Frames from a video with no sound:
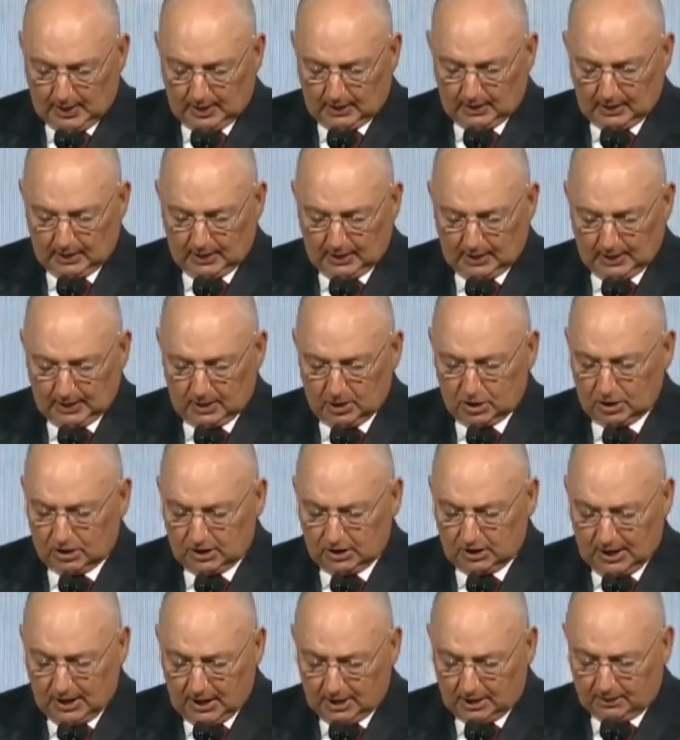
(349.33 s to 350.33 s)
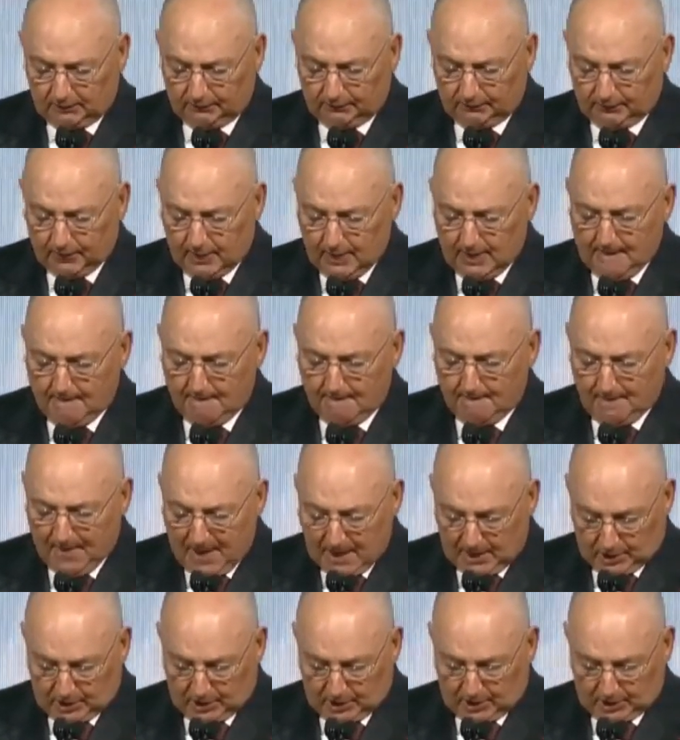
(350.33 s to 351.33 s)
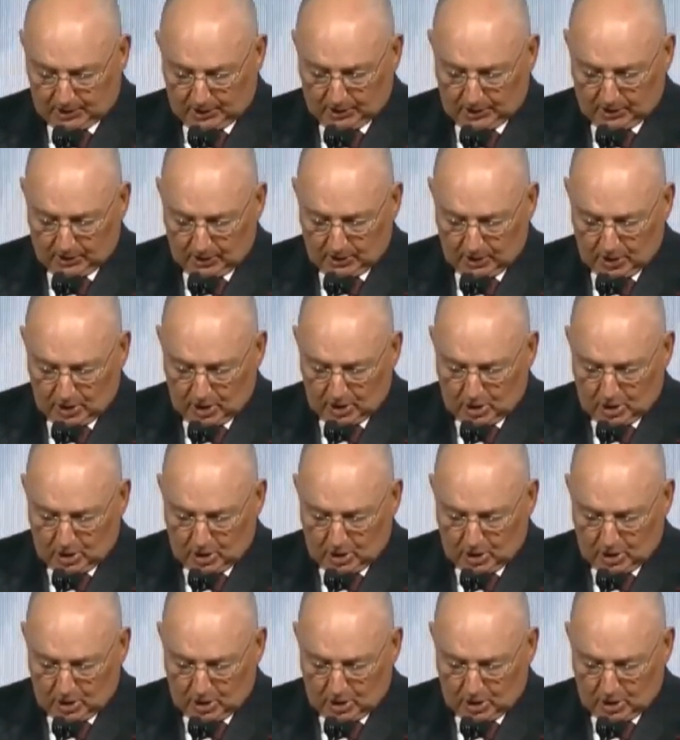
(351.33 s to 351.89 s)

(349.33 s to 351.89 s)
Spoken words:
and legislative measures.